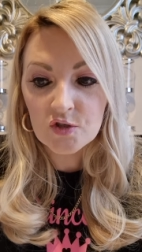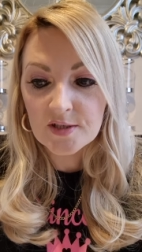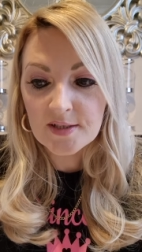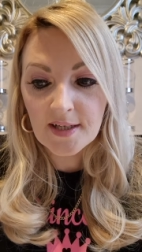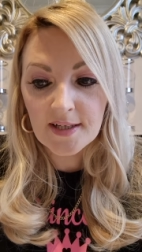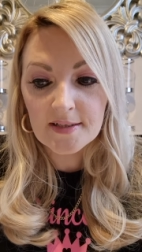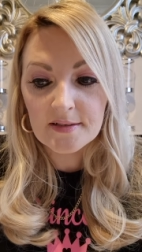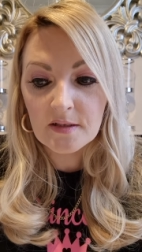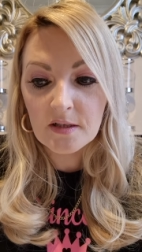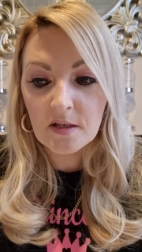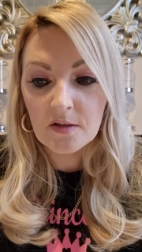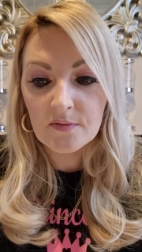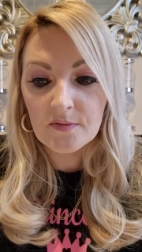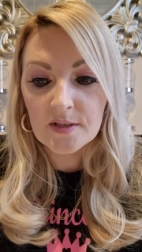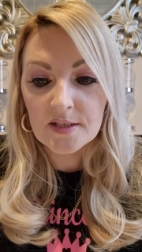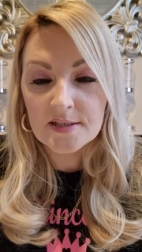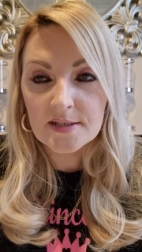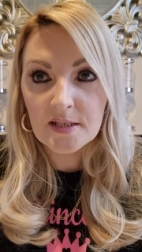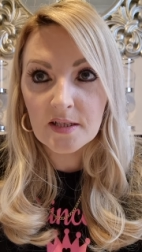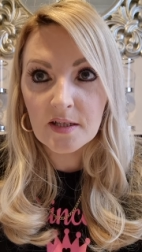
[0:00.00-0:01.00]
start off,
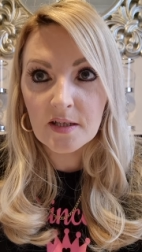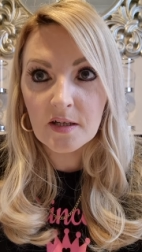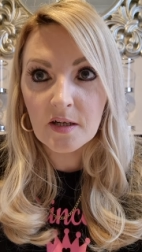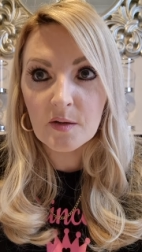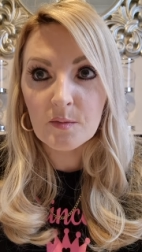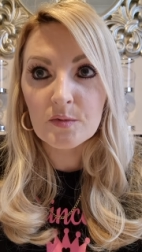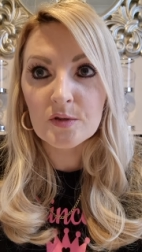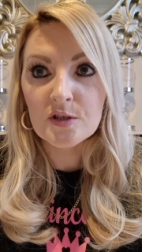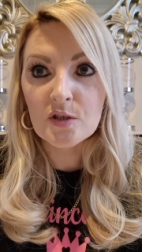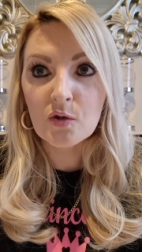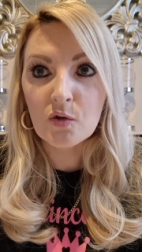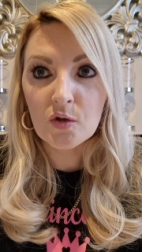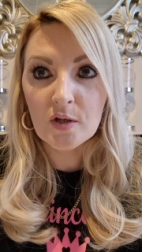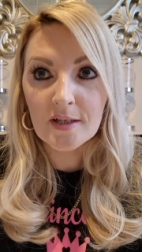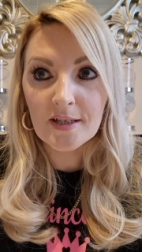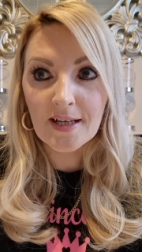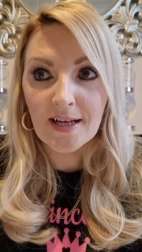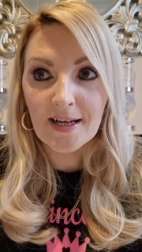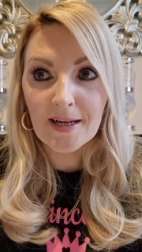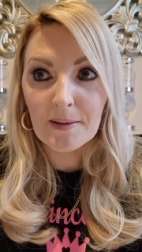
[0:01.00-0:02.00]
it's like I was
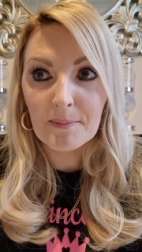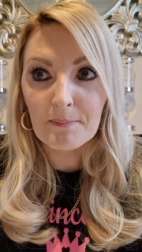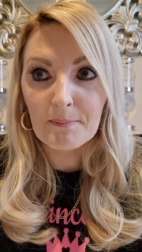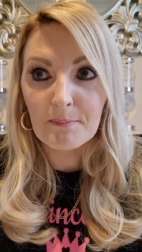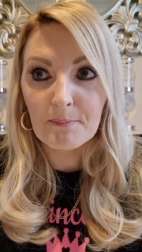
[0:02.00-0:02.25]
looking at